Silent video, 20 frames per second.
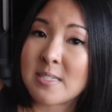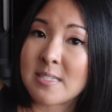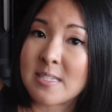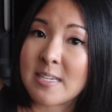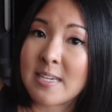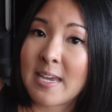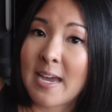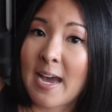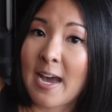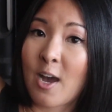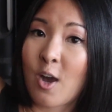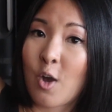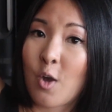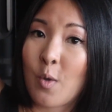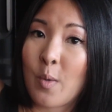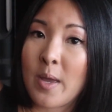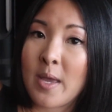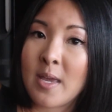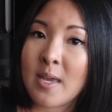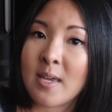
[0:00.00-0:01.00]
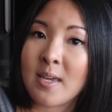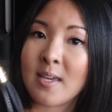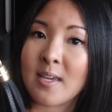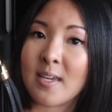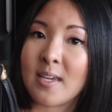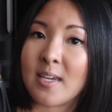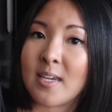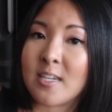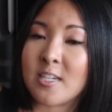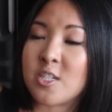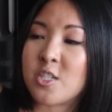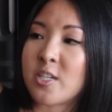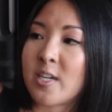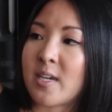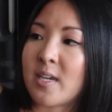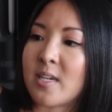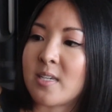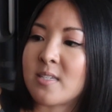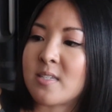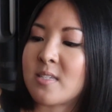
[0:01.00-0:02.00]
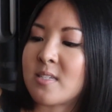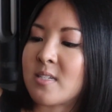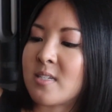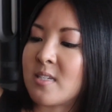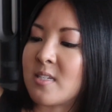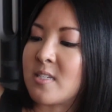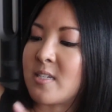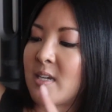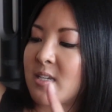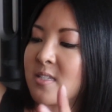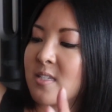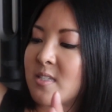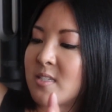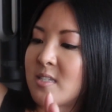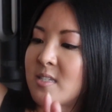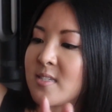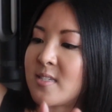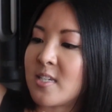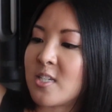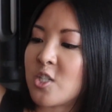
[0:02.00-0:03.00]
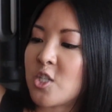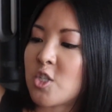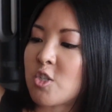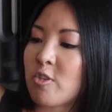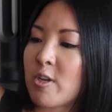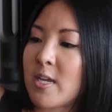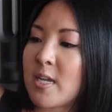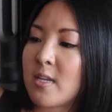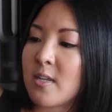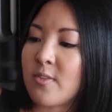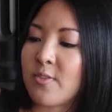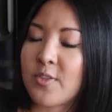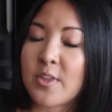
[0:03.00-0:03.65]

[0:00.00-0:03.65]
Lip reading: see how it just doesn't sit straight?